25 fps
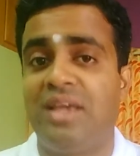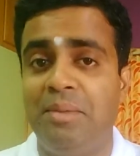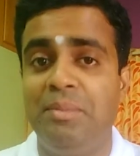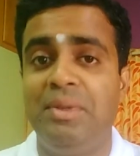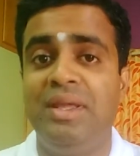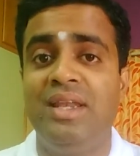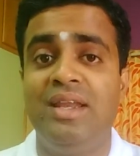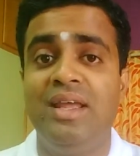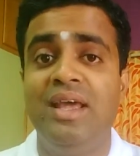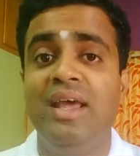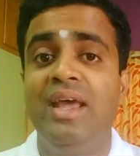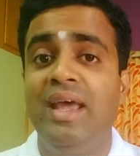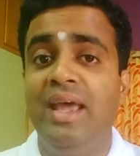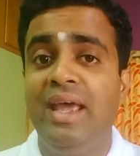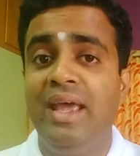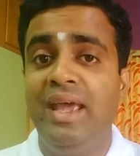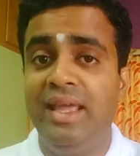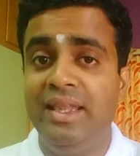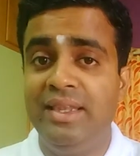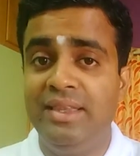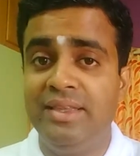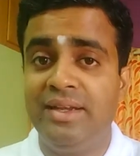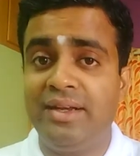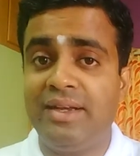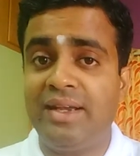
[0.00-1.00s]
I mean,
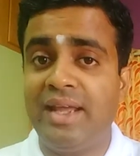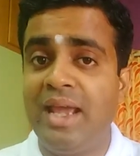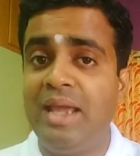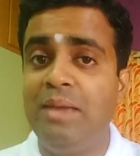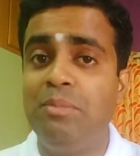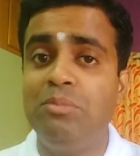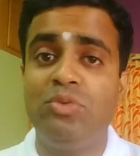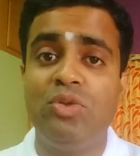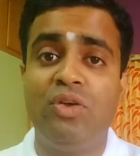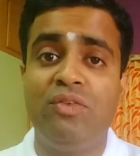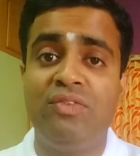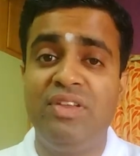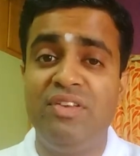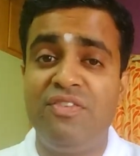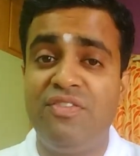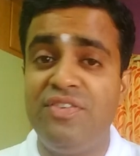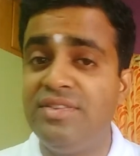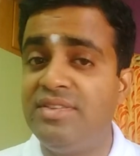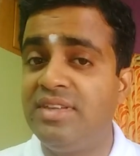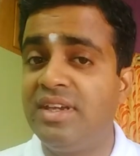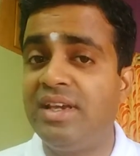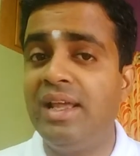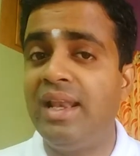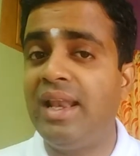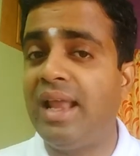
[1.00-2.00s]
in the times of the
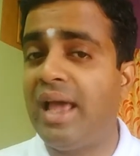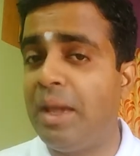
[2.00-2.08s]
physical